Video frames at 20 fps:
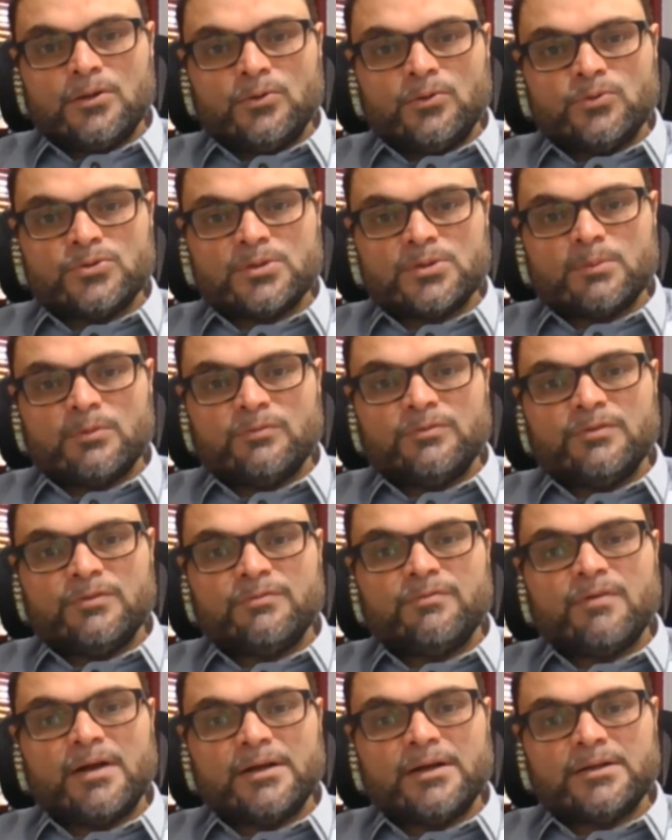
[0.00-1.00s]
to some of the
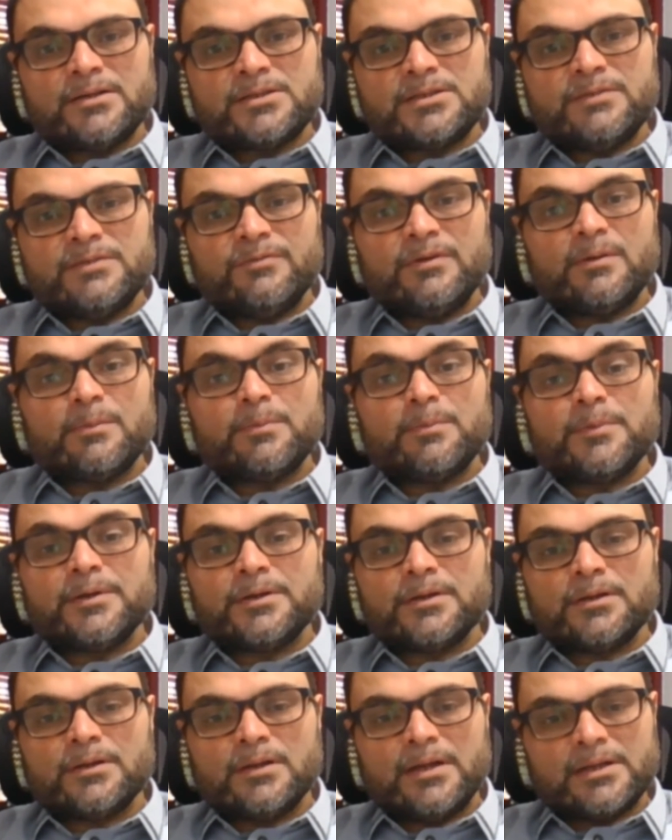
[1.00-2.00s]
finest
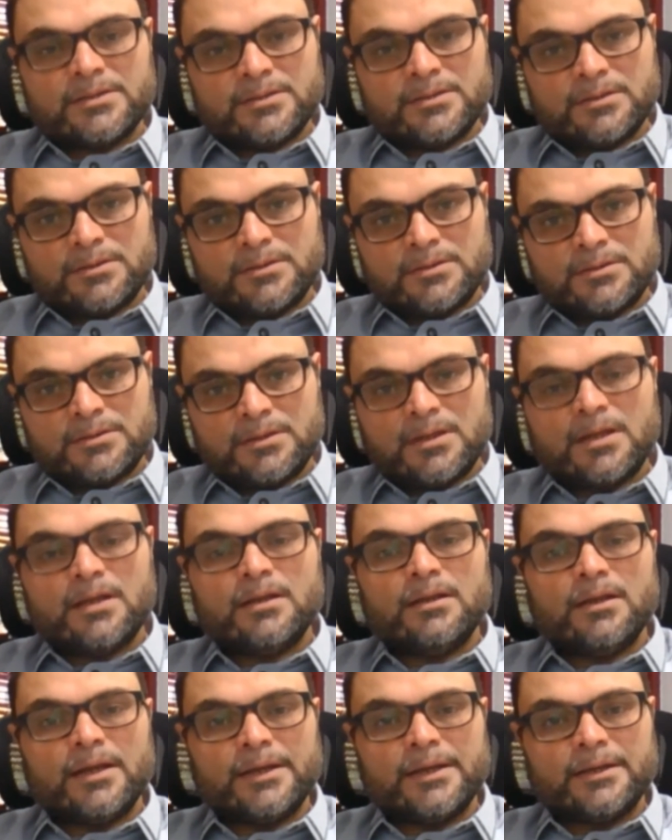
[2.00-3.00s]
developmental assets
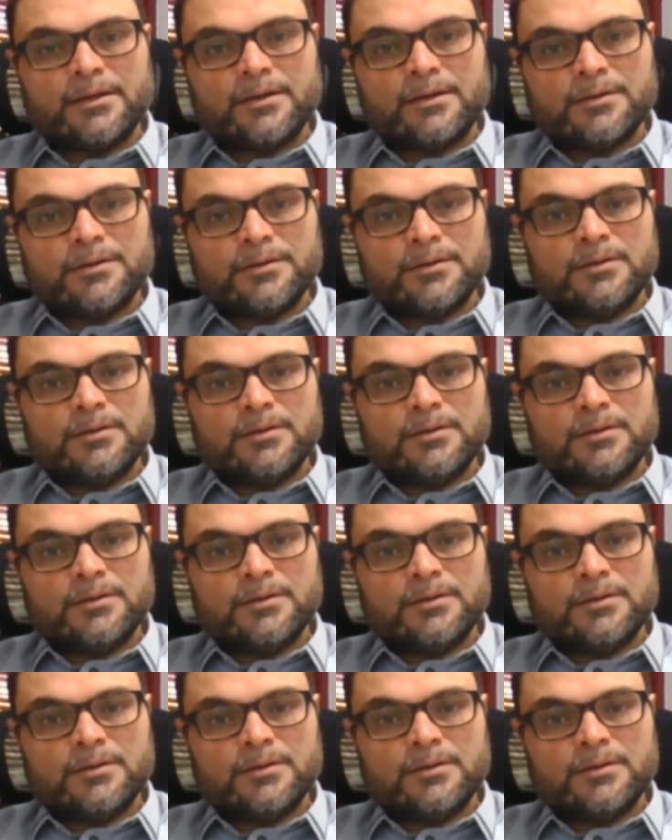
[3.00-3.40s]
like